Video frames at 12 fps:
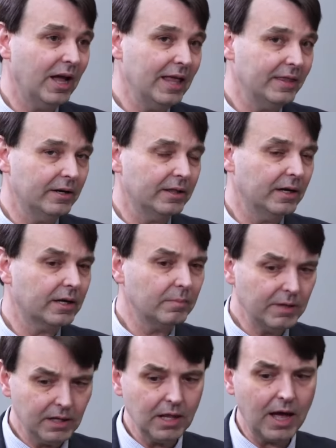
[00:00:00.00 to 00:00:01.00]
And there can
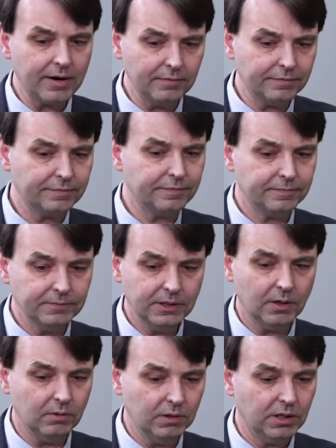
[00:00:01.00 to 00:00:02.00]
be a lot of,
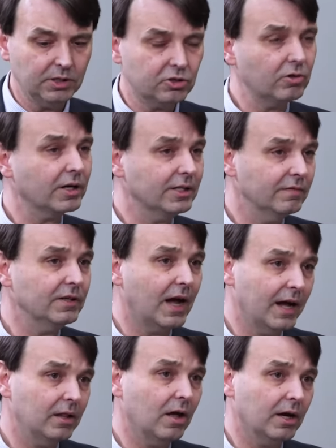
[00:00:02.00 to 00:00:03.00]
constructive
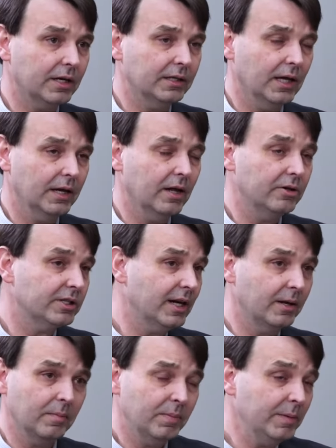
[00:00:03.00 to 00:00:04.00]
dialogue and
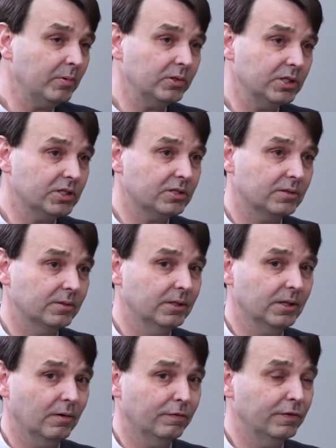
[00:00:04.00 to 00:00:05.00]
understanding. And people just,
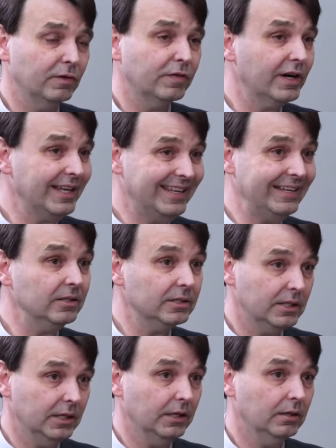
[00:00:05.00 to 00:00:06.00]
feel very
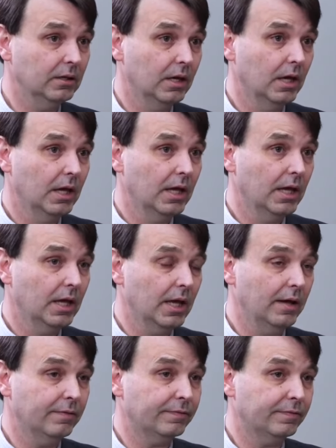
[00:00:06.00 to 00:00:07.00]
guilty
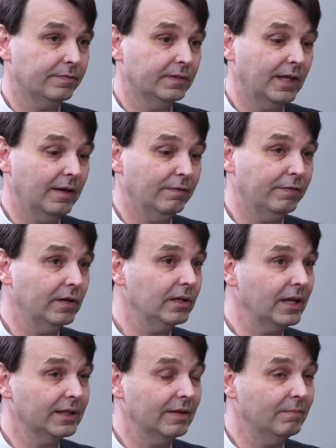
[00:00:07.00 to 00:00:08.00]
if they feel
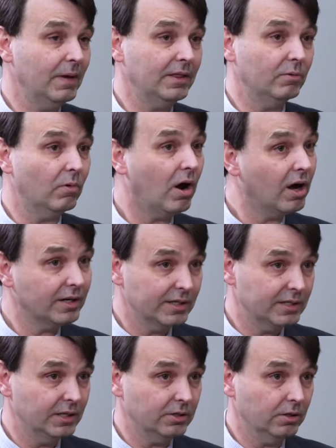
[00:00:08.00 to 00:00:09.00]
like they've made the wrong
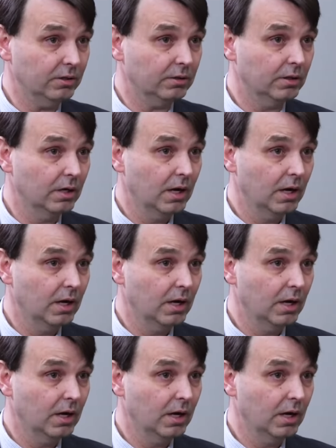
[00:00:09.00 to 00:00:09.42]
decision.